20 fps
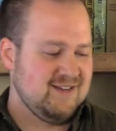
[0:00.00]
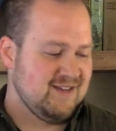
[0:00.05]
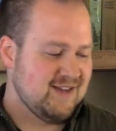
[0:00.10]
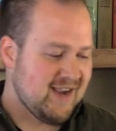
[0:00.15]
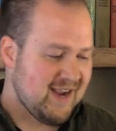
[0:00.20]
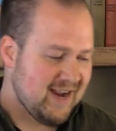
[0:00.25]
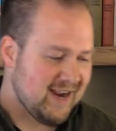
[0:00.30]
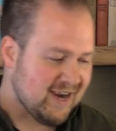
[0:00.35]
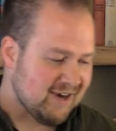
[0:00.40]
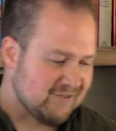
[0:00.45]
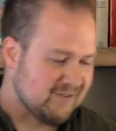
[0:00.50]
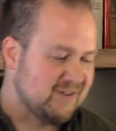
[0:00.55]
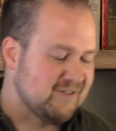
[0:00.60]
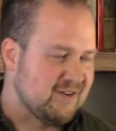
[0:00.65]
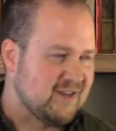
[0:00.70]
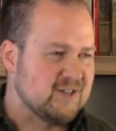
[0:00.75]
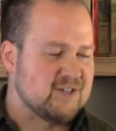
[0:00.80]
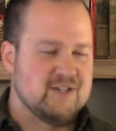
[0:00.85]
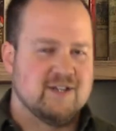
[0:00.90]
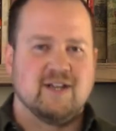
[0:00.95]
I have. I've
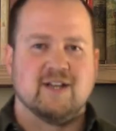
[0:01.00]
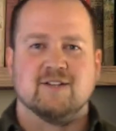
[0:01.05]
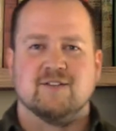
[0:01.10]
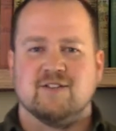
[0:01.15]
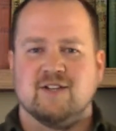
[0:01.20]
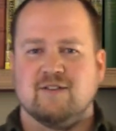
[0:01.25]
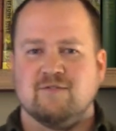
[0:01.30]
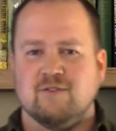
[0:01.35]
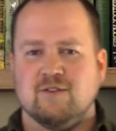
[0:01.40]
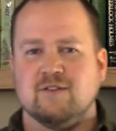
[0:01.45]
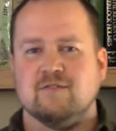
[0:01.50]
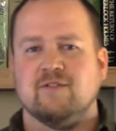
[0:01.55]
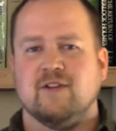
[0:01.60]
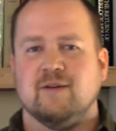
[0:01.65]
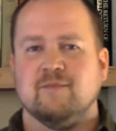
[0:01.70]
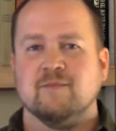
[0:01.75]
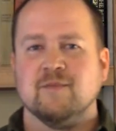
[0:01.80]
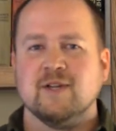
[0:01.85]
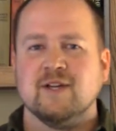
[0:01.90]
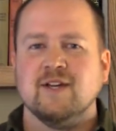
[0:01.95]
actually had several of
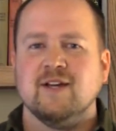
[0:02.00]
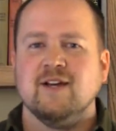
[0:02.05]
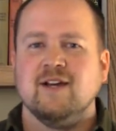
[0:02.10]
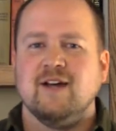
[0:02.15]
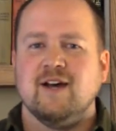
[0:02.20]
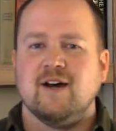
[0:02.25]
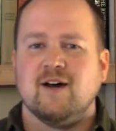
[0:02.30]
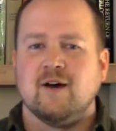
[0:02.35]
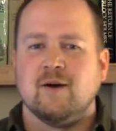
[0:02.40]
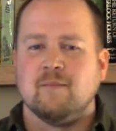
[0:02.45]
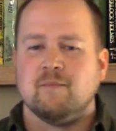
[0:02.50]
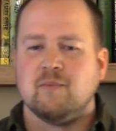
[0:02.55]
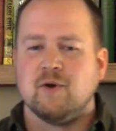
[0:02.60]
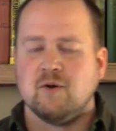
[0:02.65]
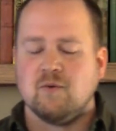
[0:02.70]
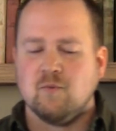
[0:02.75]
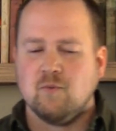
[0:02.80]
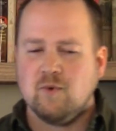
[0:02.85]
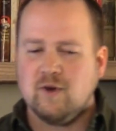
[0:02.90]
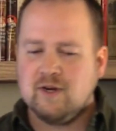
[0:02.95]
them.
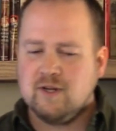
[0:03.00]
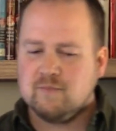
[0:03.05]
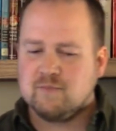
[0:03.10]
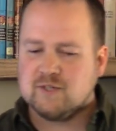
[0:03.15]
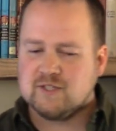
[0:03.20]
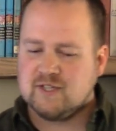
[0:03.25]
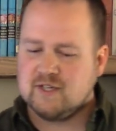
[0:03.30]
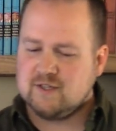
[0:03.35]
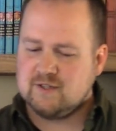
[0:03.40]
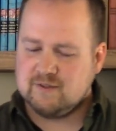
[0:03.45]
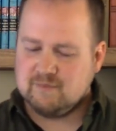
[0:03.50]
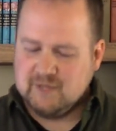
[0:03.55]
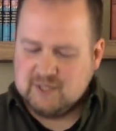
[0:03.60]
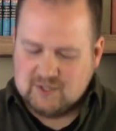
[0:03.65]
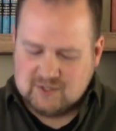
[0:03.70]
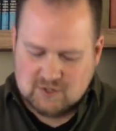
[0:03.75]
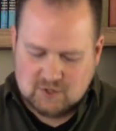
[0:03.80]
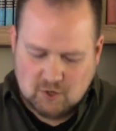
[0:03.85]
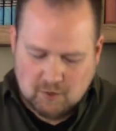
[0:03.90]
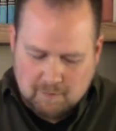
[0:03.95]
But one in particular, let me
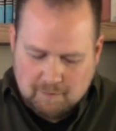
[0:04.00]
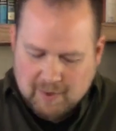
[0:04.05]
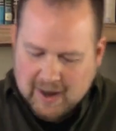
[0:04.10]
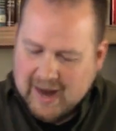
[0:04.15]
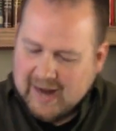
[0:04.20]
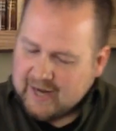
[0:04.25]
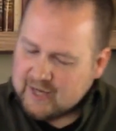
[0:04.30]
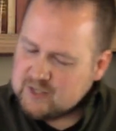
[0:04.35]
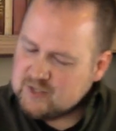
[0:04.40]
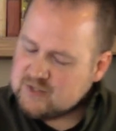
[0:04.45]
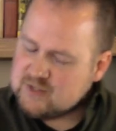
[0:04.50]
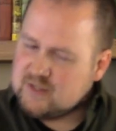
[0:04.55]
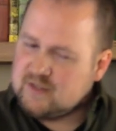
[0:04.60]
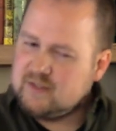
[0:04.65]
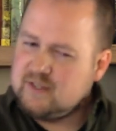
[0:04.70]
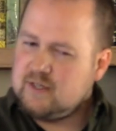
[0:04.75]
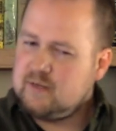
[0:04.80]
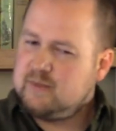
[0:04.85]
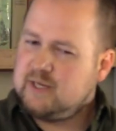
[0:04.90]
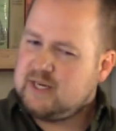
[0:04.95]
just go back just a
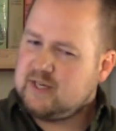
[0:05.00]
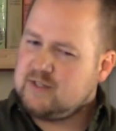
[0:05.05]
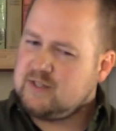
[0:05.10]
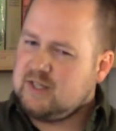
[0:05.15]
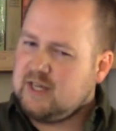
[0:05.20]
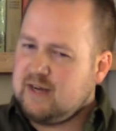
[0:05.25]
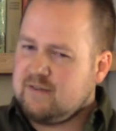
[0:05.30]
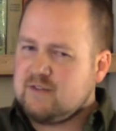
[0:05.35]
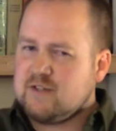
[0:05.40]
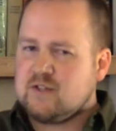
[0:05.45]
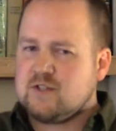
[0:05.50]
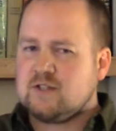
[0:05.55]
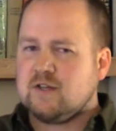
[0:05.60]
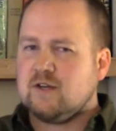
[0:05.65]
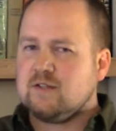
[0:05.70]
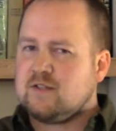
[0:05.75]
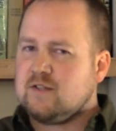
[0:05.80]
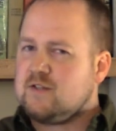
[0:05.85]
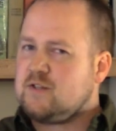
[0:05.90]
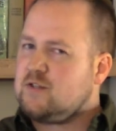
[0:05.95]
little bit, because you have to
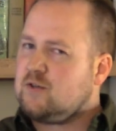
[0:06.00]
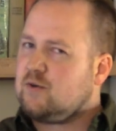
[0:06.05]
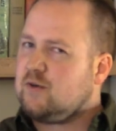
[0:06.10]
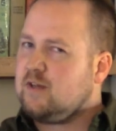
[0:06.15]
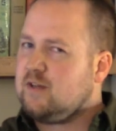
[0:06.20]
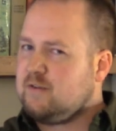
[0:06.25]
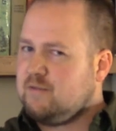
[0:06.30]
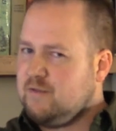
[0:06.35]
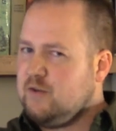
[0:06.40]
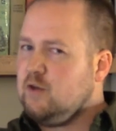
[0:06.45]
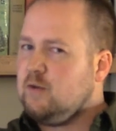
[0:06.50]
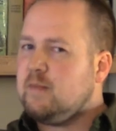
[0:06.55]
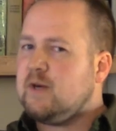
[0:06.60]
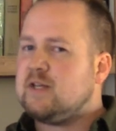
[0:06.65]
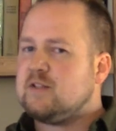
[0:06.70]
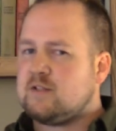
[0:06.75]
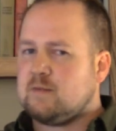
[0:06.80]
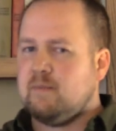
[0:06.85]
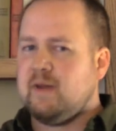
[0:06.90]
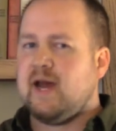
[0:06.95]
start this story a few
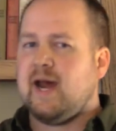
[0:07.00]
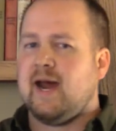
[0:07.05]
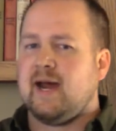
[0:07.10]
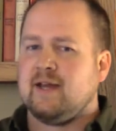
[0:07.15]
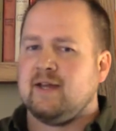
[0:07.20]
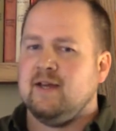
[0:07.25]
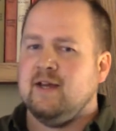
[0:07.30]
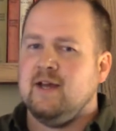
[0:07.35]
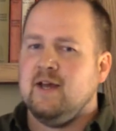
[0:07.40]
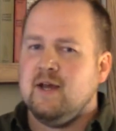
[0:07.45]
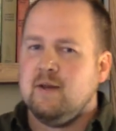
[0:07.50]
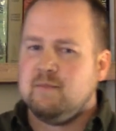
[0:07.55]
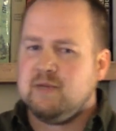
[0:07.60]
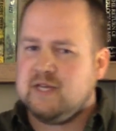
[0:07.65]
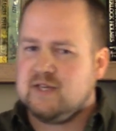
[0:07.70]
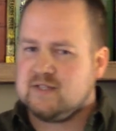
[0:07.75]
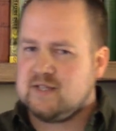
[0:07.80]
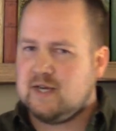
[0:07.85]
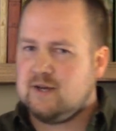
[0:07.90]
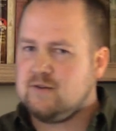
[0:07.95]
months back.
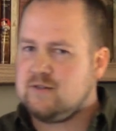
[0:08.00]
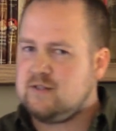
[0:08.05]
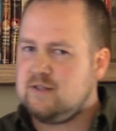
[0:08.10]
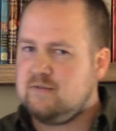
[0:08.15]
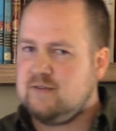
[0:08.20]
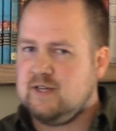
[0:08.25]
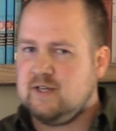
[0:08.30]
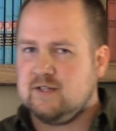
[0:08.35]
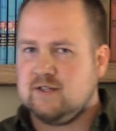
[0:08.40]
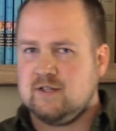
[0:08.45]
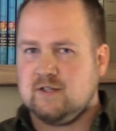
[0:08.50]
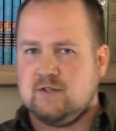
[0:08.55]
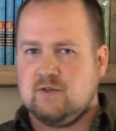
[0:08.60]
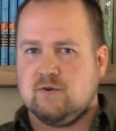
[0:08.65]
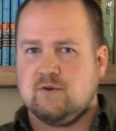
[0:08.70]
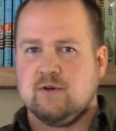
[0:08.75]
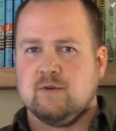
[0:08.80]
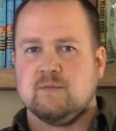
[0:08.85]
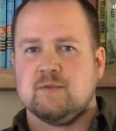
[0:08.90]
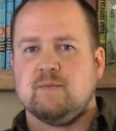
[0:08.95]
Because I was living in the
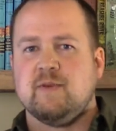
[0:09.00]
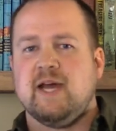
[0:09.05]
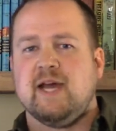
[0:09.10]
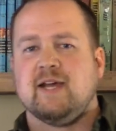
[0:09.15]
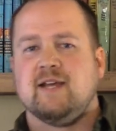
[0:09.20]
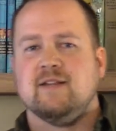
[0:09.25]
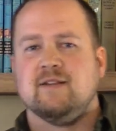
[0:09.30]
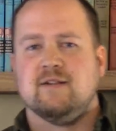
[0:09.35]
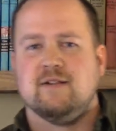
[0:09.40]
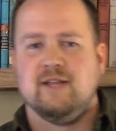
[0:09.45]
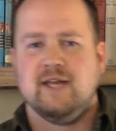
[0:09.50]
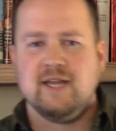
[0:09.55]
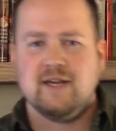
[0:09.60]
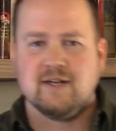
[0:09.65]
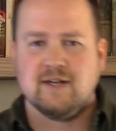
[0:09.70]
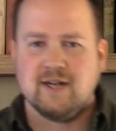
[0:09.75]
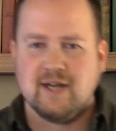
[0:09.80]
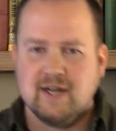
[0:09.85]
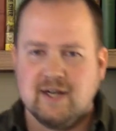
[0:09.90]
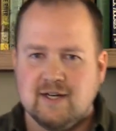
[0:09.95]
dorms back in the late
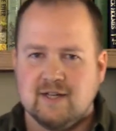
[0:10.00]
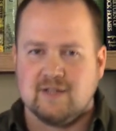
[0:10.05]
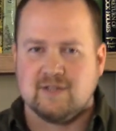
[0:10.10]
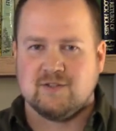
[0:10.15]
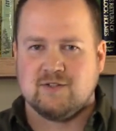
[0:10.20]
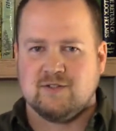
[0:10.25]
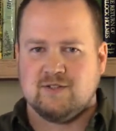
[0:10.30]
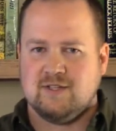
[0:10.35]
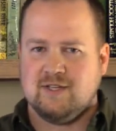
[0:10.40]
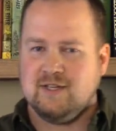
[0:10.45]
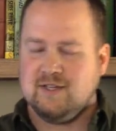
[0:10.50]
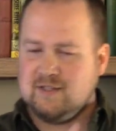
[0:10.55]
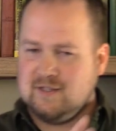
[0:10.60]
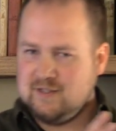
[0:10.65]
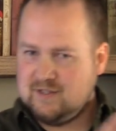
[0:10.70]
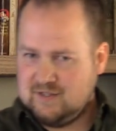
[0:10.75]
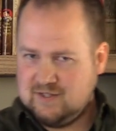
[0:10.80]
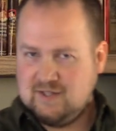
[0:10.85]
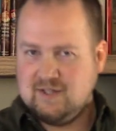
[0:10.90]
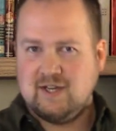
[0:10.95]
90s
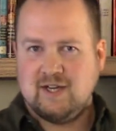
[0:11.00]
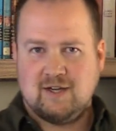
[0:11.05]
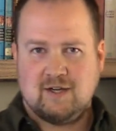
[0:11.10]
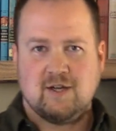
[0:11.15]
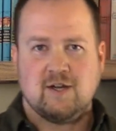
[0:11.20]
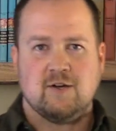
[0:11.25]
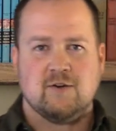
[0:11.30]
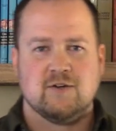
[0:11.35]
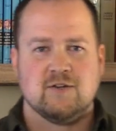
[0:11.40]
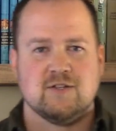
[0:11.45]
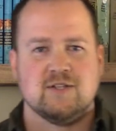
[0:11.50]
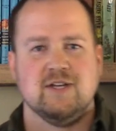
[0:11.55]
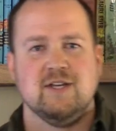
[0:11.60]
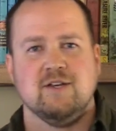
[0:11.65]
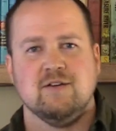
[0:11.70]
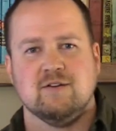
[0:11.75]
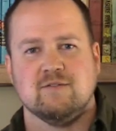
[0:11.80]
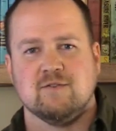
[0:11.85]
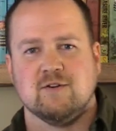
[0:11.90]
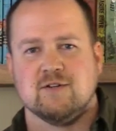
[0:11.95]
at Colorado State
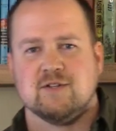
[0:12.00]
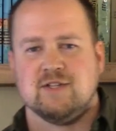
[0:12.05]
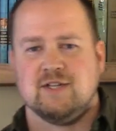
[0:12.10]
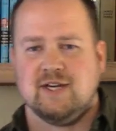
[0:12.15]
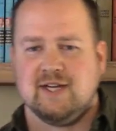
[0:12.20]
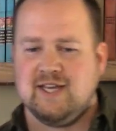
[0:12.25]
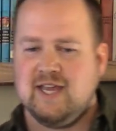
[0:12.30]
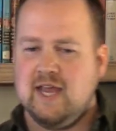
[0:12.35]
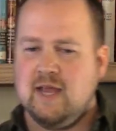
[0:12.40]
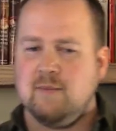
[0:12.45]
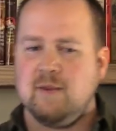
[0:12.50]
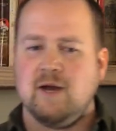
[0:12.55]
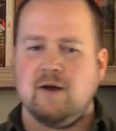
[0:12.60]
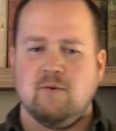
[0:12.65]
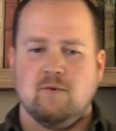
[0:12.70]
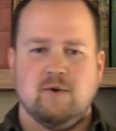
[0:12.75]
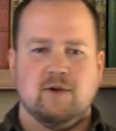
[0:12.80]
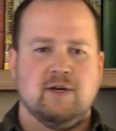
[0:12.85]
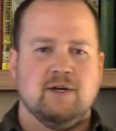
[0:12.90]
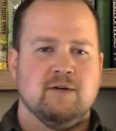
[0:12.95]
University. I came out
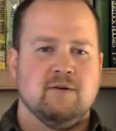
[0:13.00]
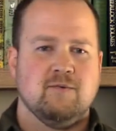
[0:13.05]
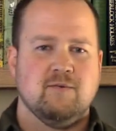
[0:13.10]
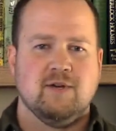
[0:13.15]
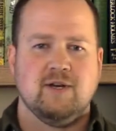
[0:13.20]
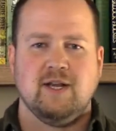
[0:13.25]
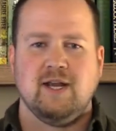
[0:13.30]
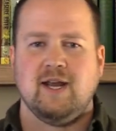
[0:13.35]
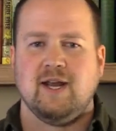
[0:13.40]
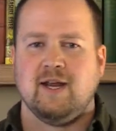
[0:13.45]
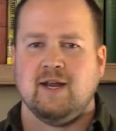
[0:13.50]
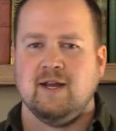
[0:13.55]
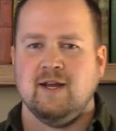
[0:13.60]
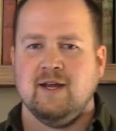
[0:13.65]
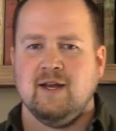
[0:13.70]
one day,